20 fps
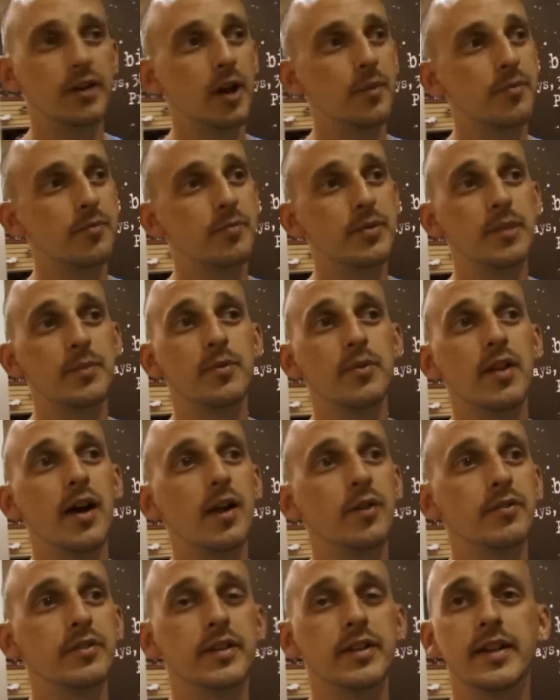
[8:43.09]
Helps people
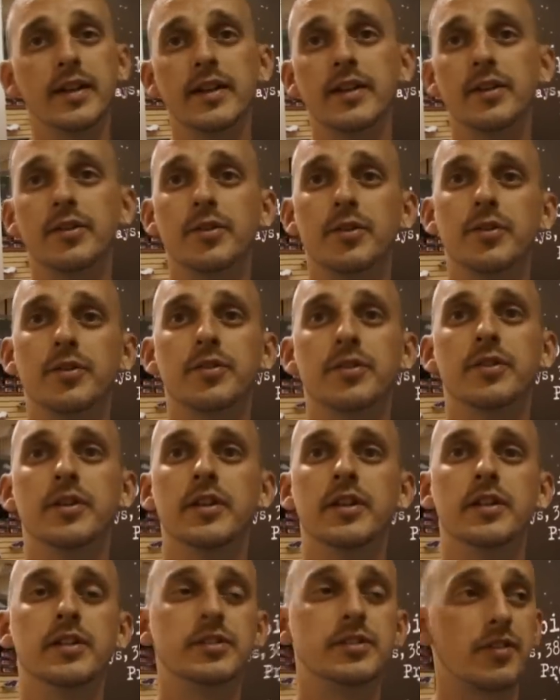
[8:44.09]
out in need, or
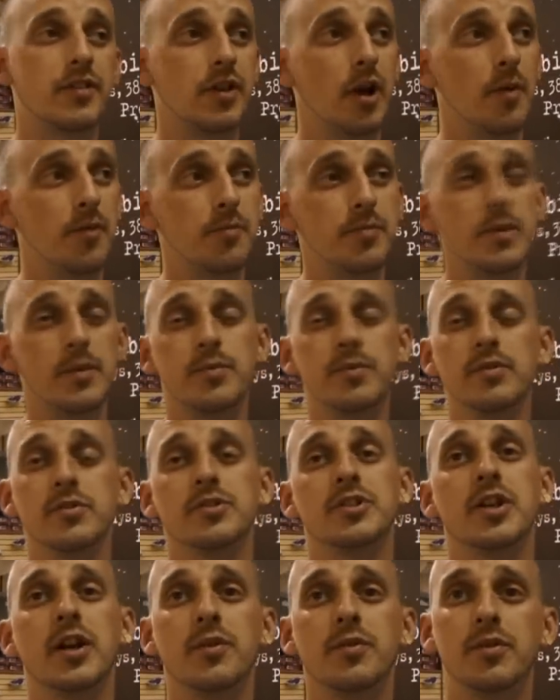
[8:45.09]
just helps people
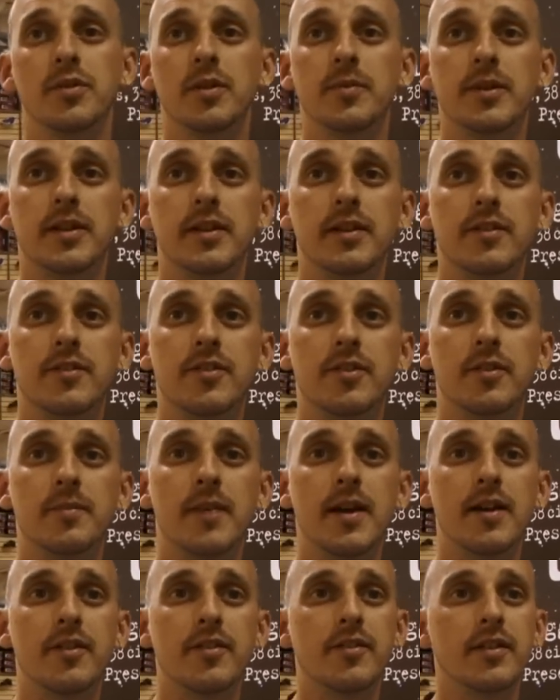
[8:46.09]
in general. I mean, it's
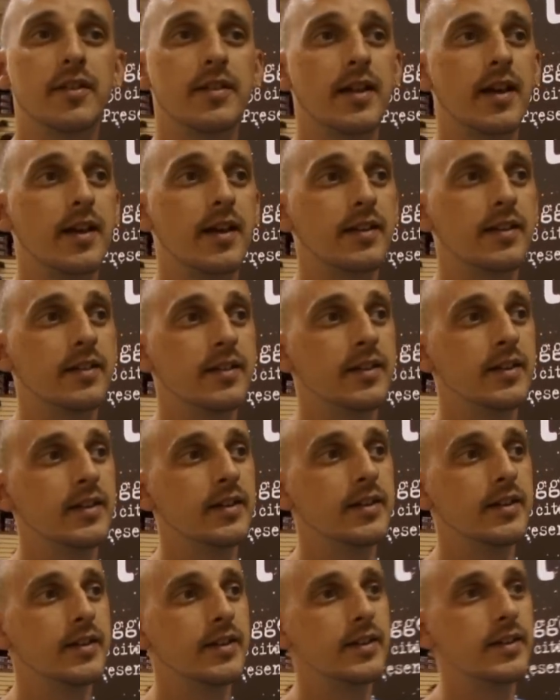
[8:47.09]
amazing that,
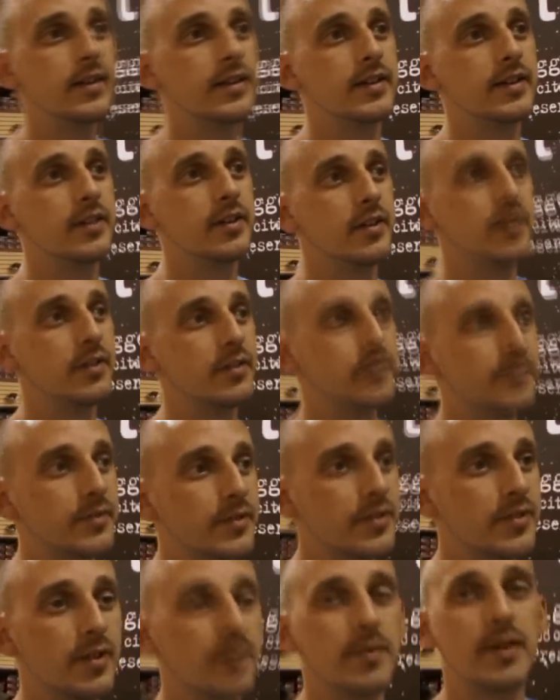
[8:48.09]
you know,
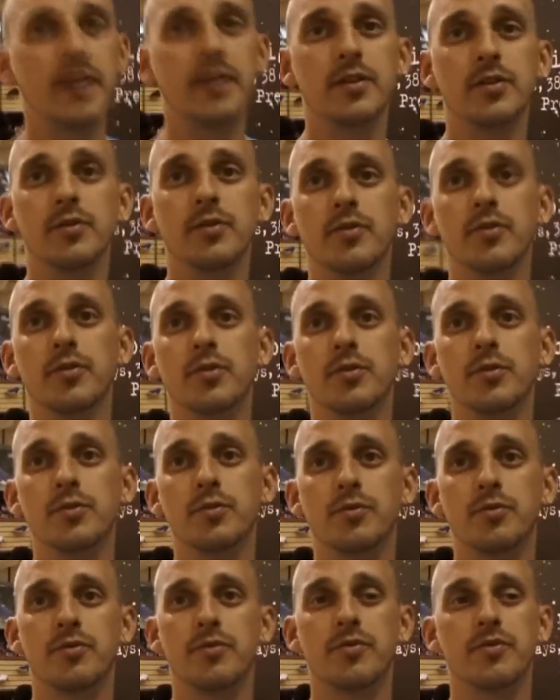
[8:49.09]
somebody
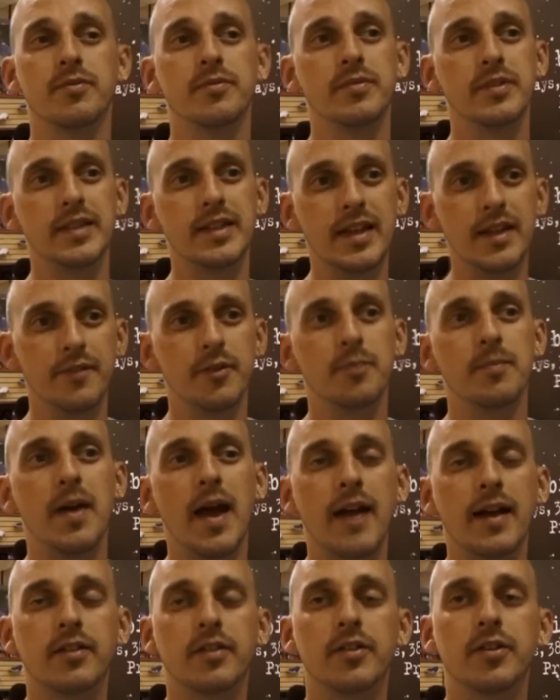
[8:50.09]
who's given
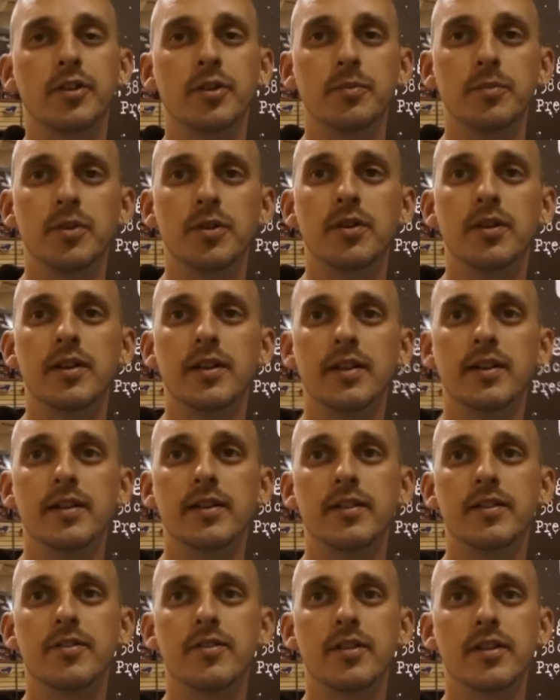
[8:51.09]
back to the community,
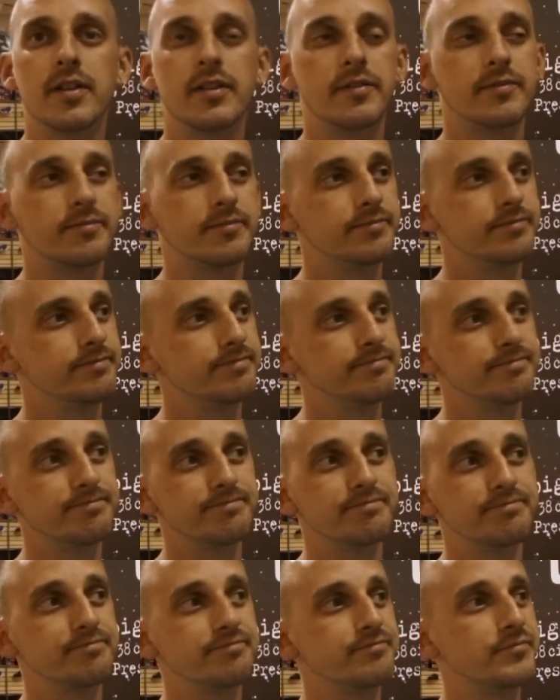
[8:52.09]
and it's a
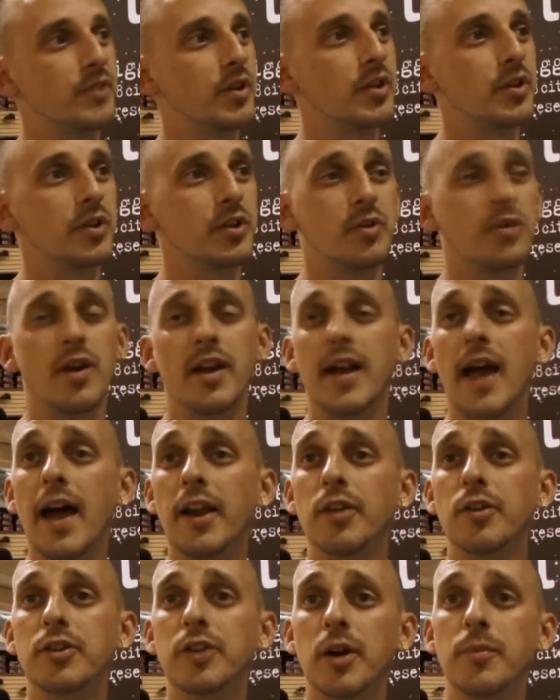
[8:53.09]
great
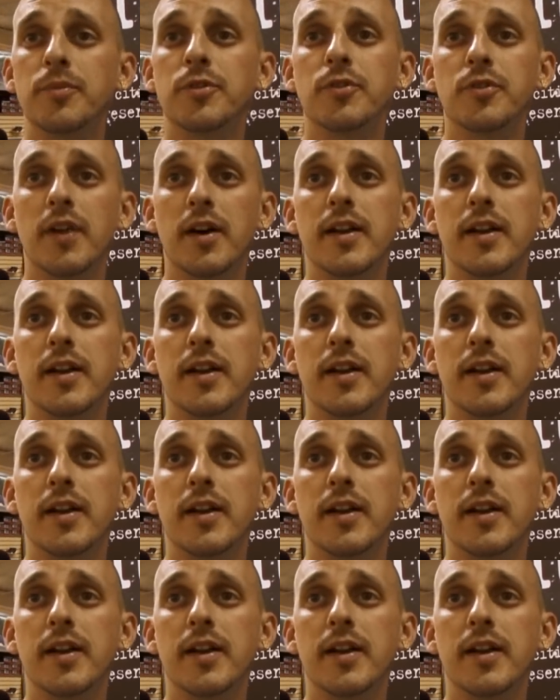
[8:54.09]
guy to look up to on